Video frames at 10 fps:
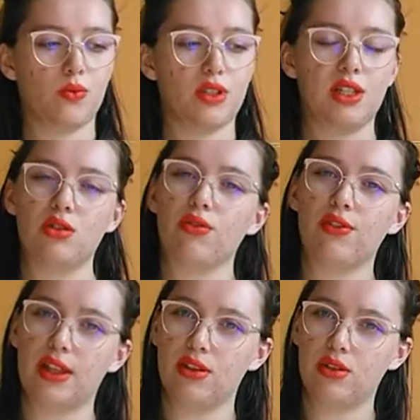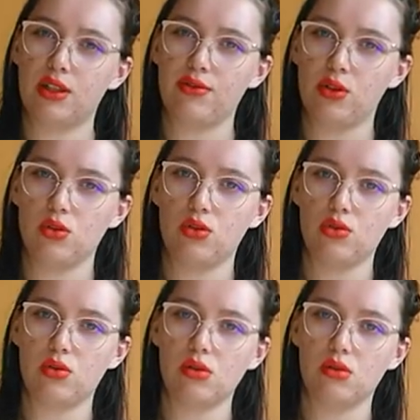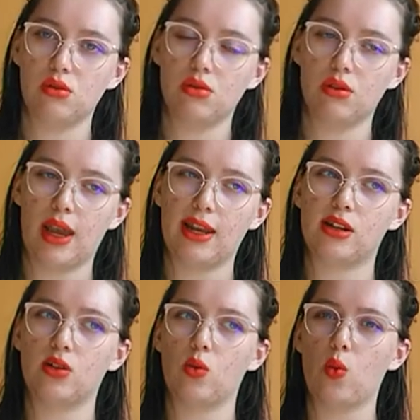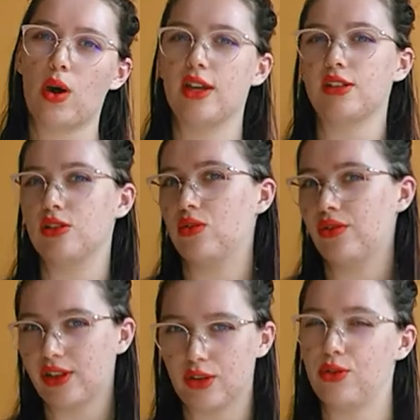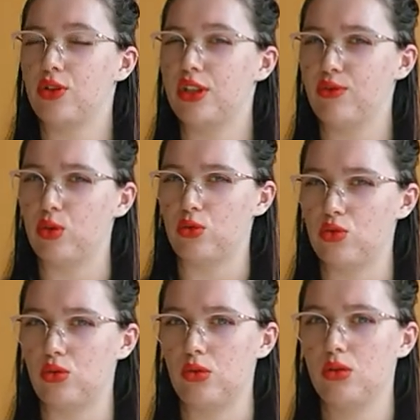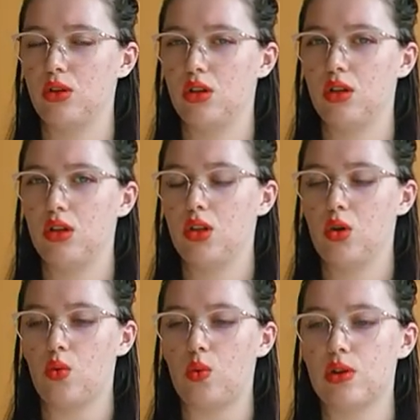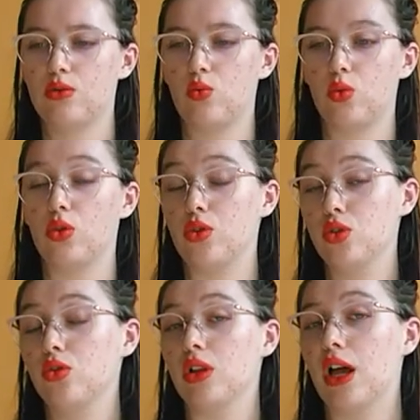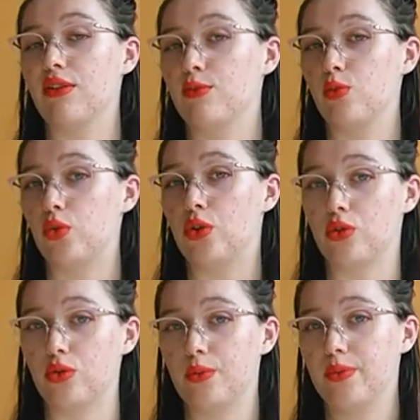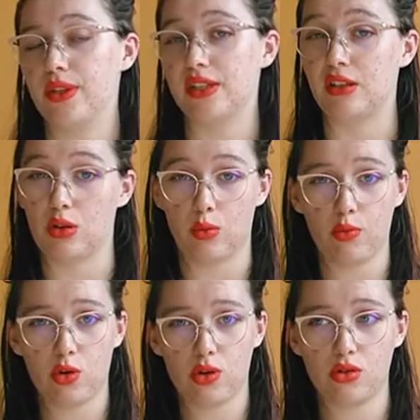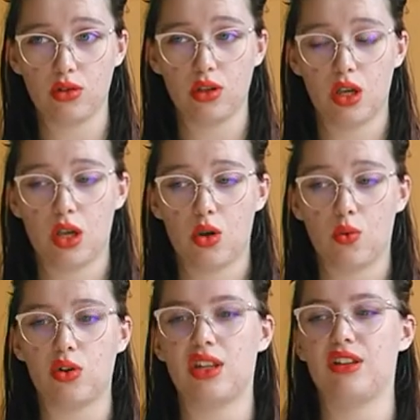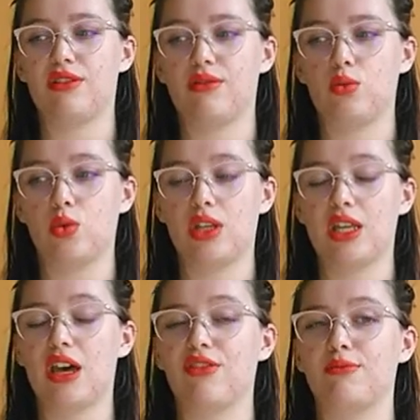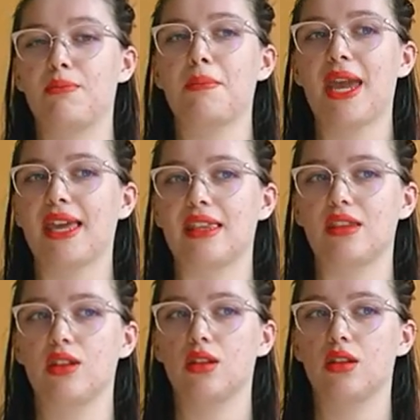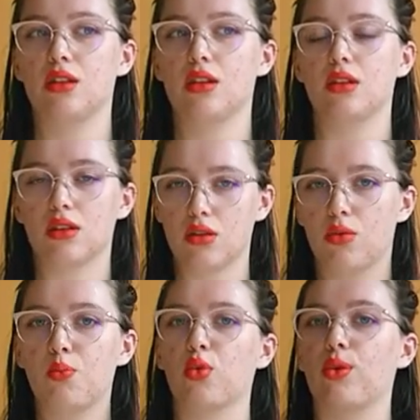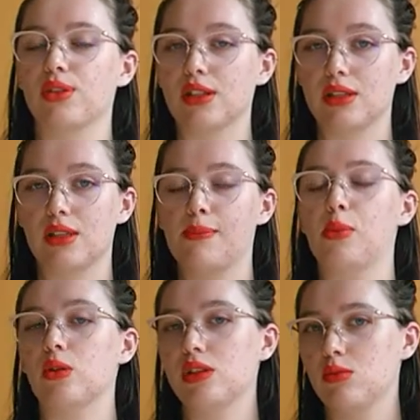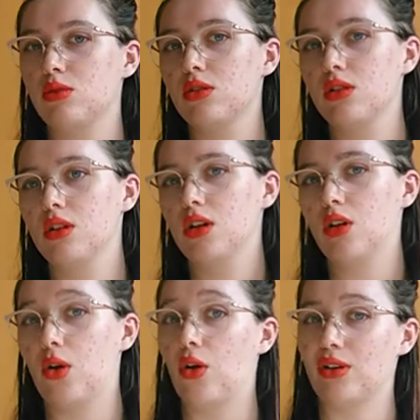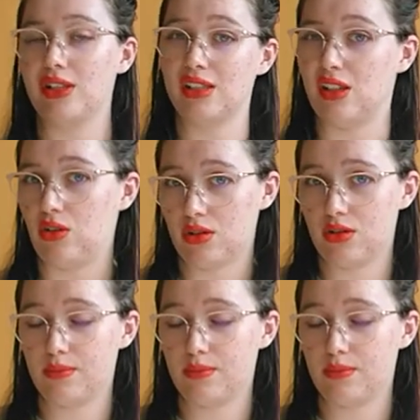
did you feel the need for a tool? And why did you feel the need for a tool? What would the tool have brought you? Is it comfort? Would it have made the process possible or easier?